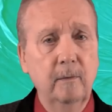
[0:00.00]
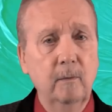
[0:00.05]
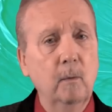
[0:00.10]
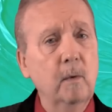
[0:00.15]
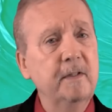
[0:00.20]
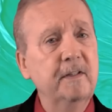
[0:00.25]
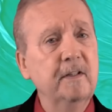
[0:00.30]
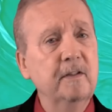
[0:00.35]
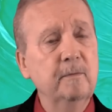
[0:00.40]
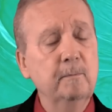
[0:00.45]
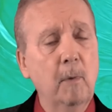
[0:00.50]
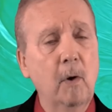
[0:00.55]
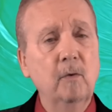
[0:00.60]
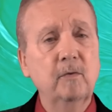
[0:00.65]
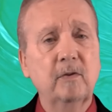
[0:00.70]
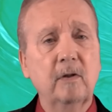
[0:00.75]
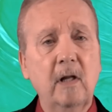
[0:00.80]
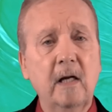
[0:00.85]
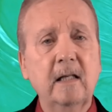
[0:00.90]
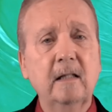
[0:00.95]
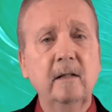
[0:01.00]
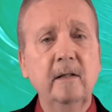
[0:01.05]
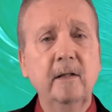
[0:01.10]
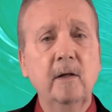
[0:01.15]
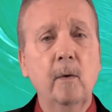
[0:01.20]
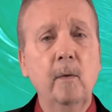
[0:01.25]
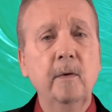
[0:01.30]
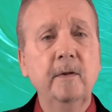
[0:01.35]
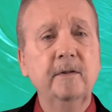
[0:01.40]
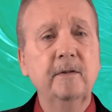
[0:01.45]
which is most likely
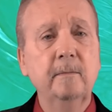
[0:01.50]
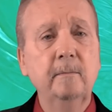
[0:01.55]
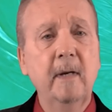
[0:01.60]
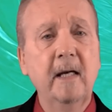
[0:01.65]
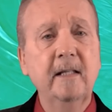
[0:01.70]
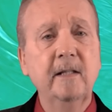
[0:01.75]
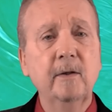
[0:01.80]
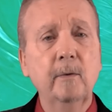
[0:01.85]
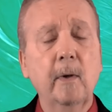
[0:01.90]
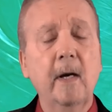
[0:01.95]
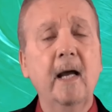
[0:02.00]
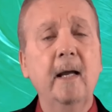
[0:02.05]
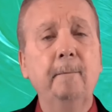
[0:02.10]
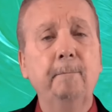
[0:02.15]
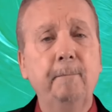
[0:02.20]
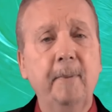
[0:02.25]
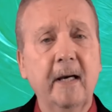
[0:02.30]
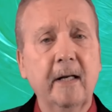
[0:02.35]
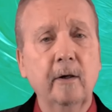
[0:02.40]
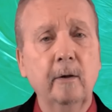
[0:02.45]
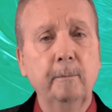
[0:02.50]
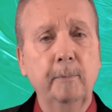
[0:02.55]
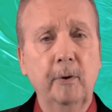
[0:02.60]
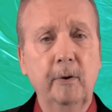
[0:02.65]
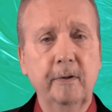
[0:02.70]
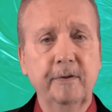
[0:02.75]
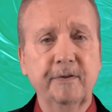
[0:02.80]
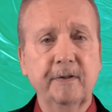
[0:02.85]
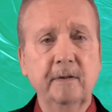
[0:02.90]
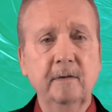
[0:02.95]
going to make you a better
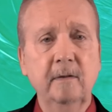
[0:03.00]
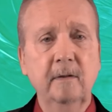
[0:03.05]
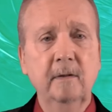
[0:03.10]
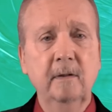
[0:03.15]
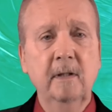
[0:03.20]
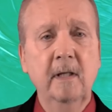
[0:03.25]
person.